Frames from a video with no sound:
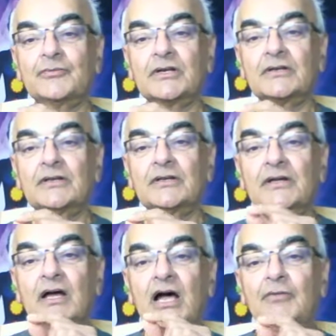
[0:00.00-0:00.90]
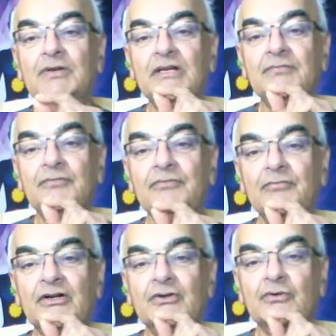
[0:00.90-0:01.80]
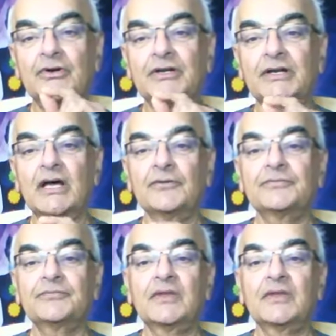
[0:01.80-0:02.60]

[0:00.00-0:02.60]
where how many mitochondria. Now,